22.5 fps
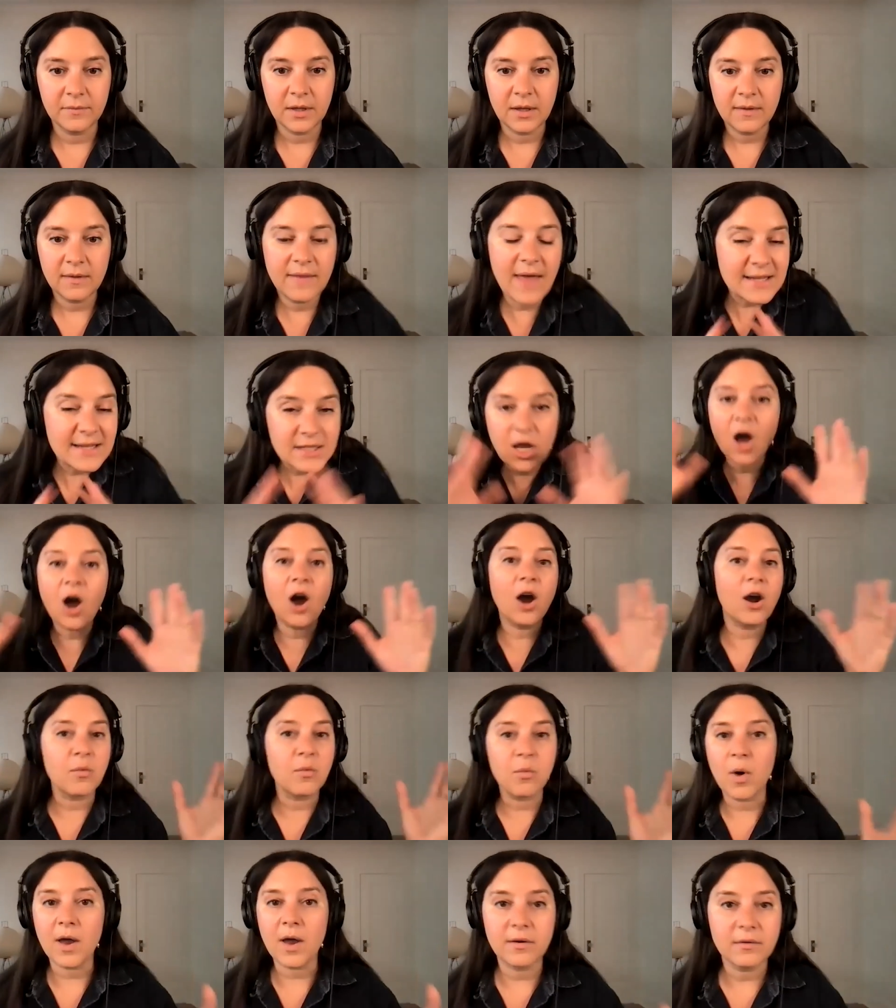That's a
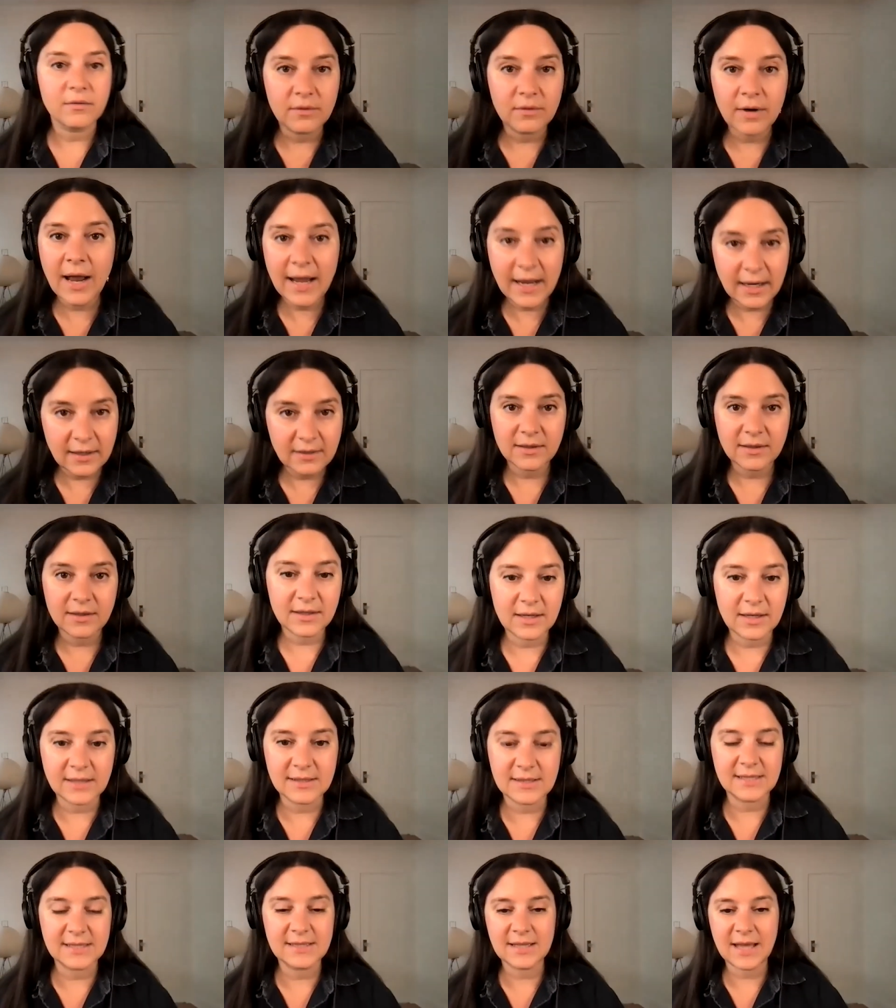hard one, right?
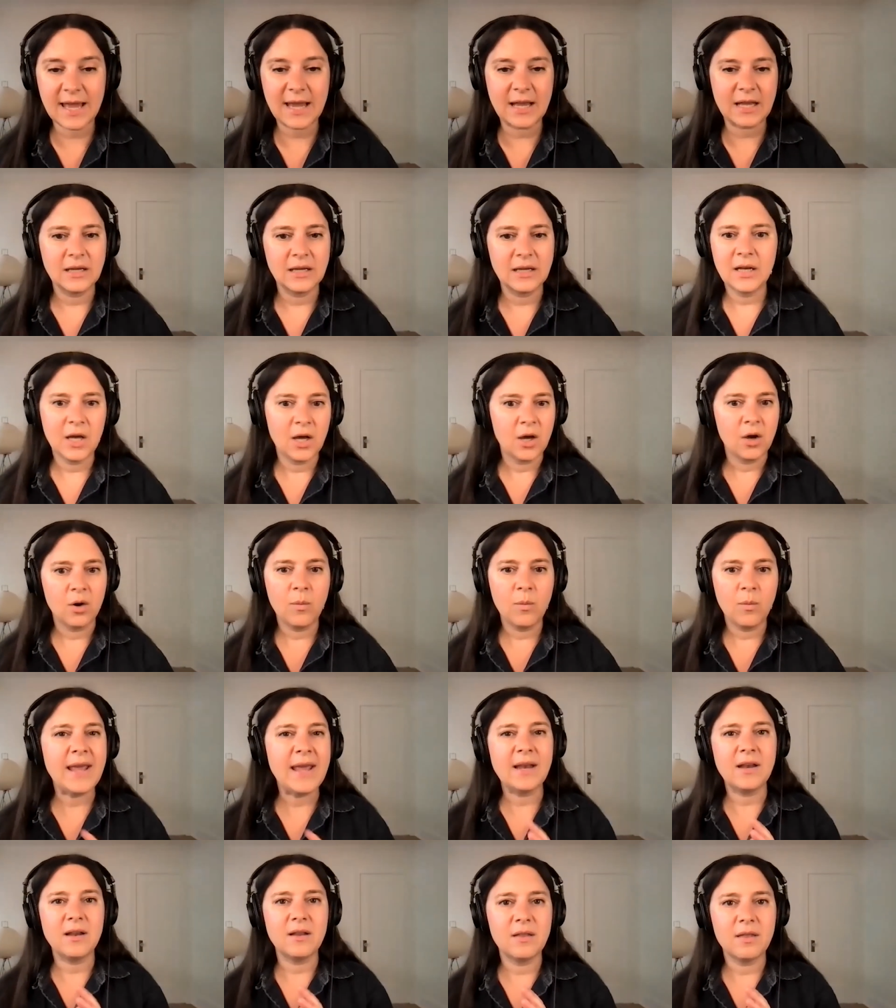Because it's like,
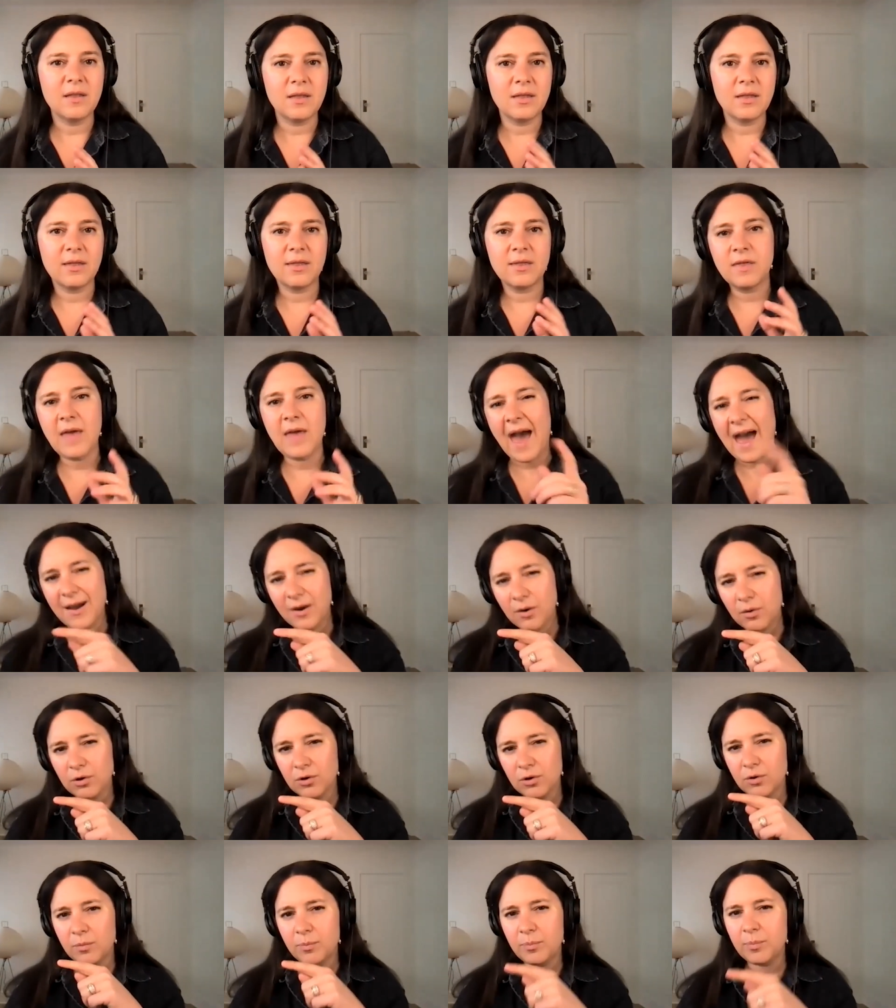wait, that
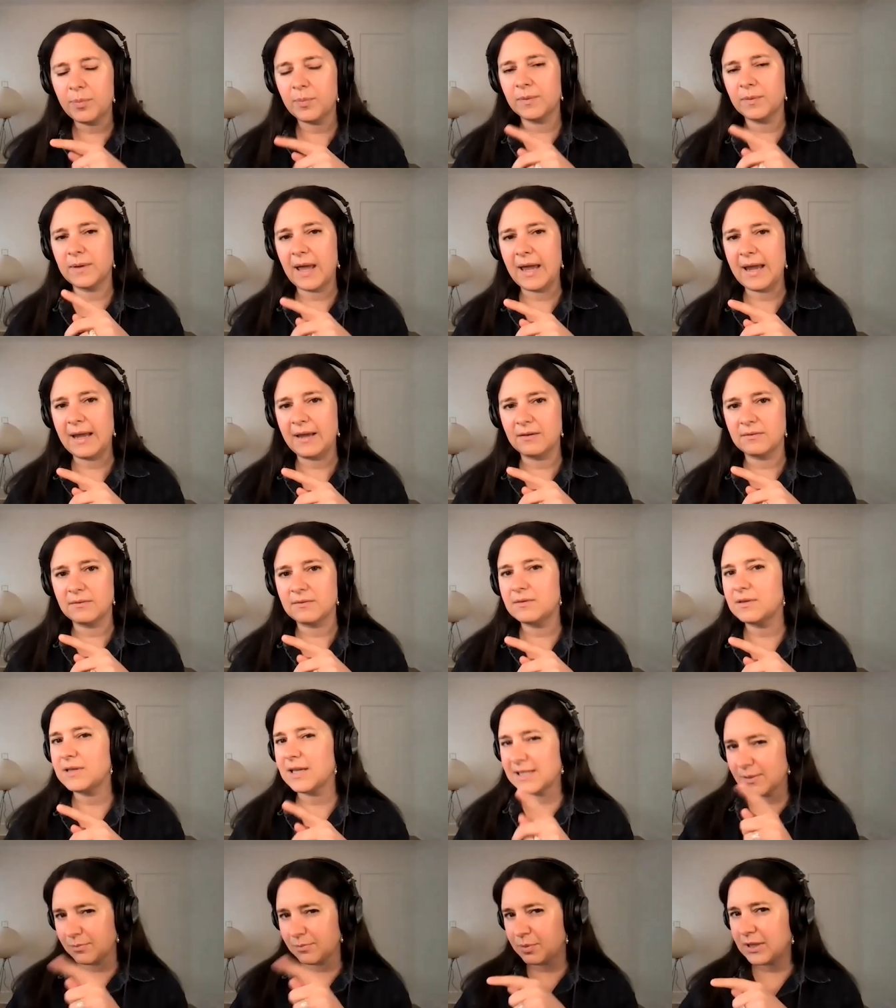group like
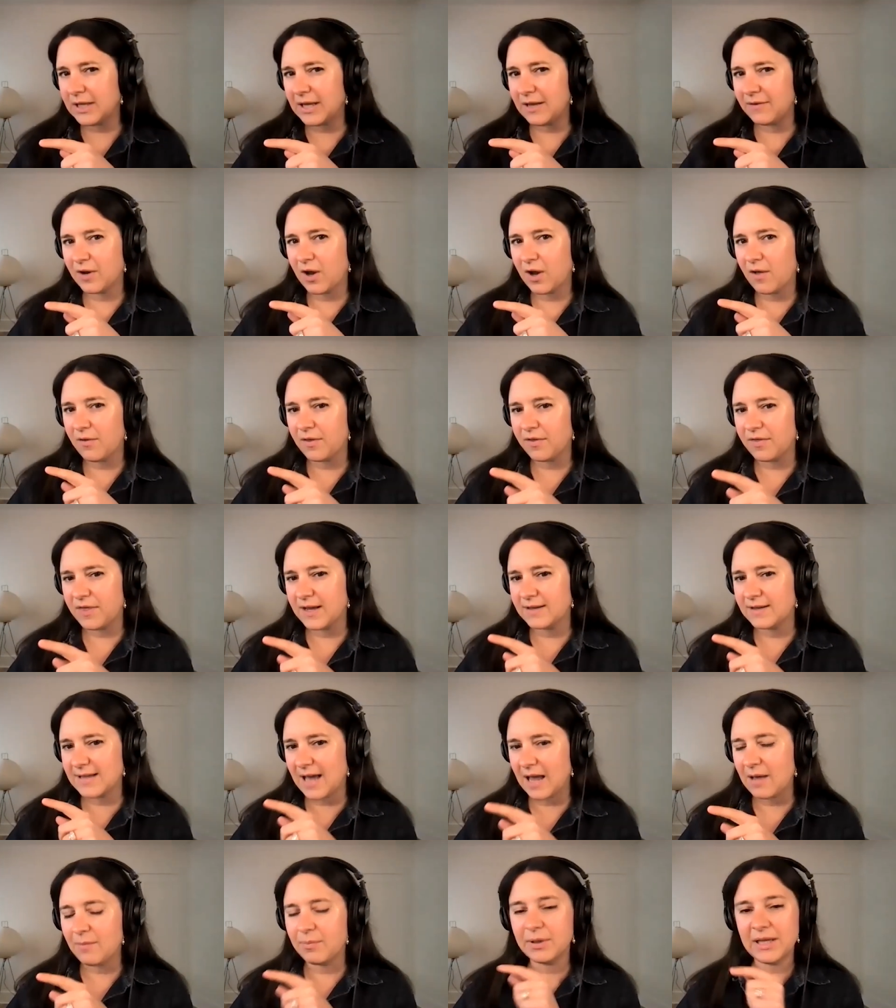doesn't believe in all the
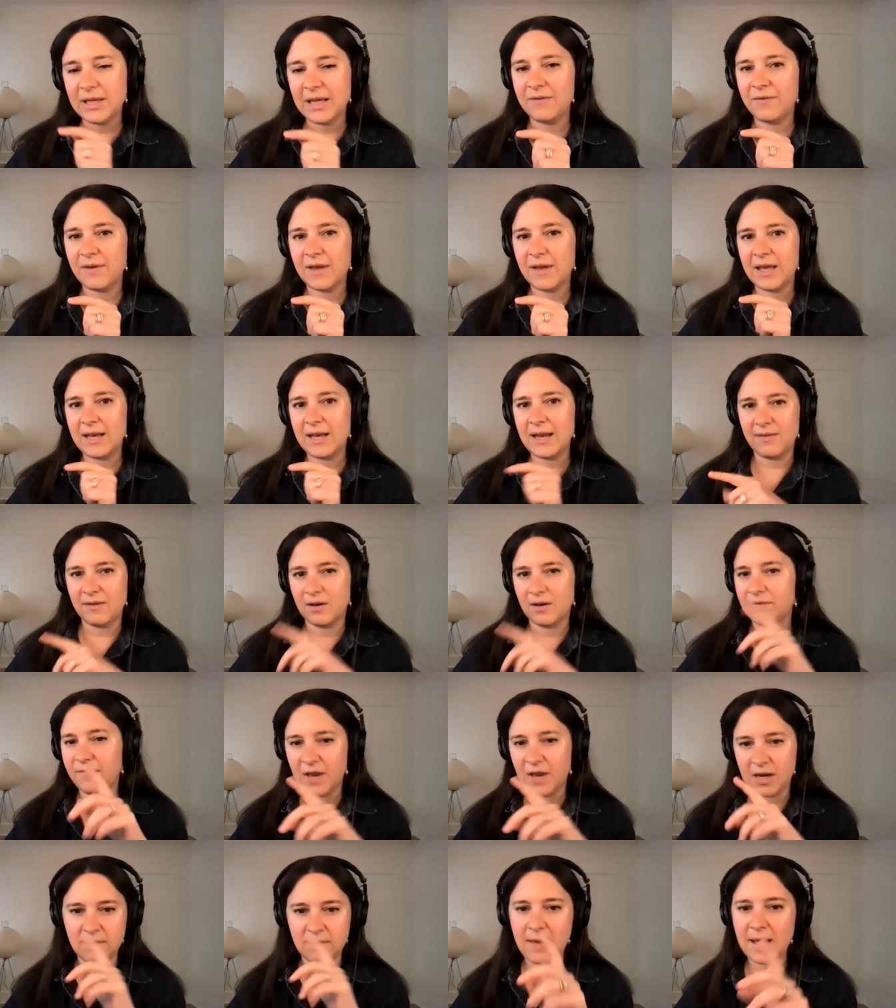things I believe in and they're
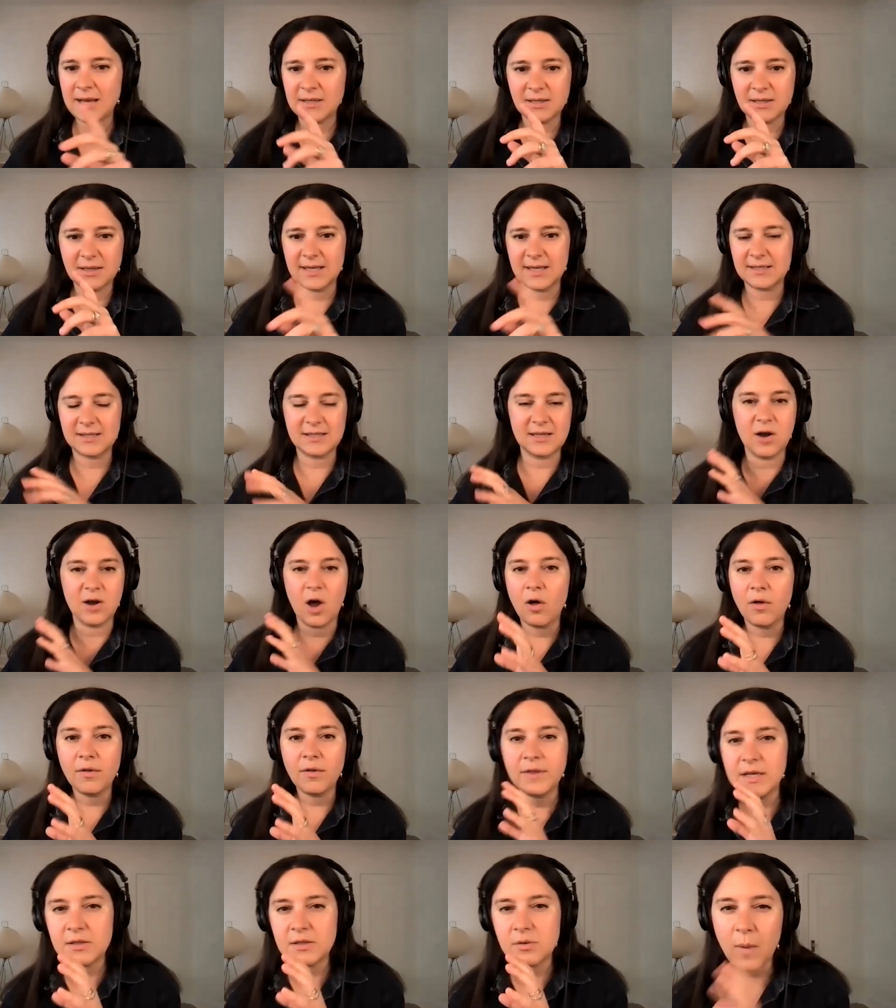fundamentalist in
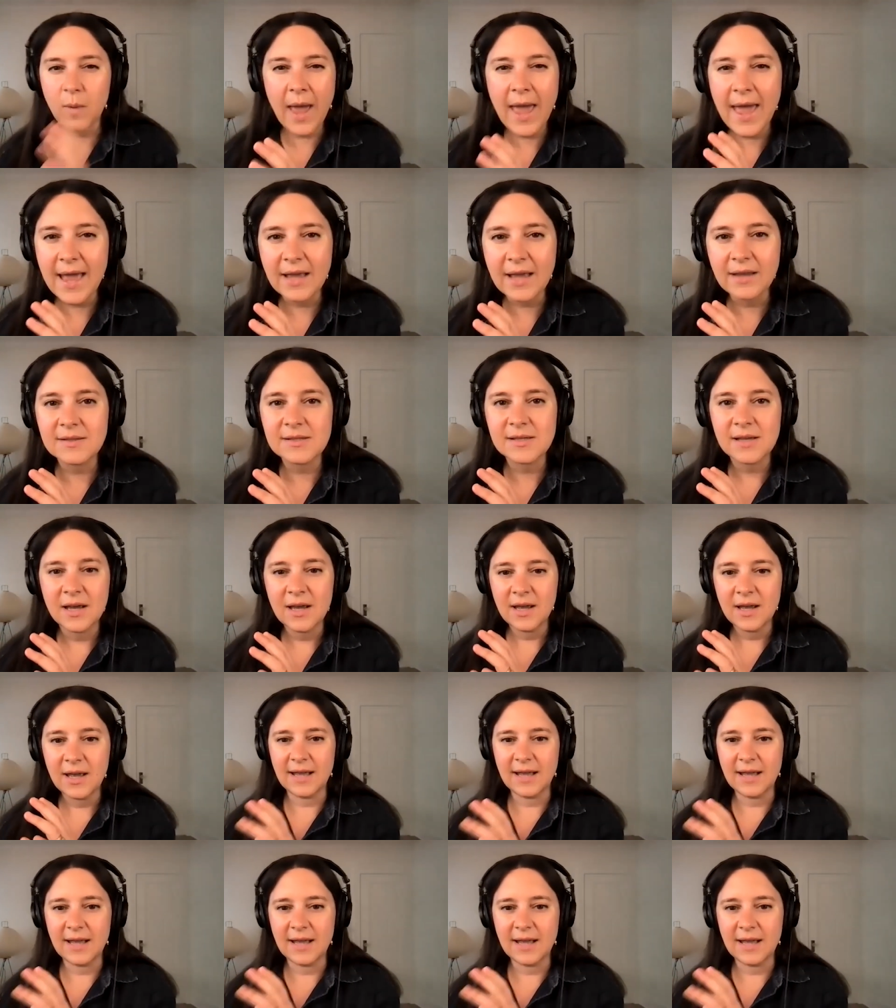all these ways.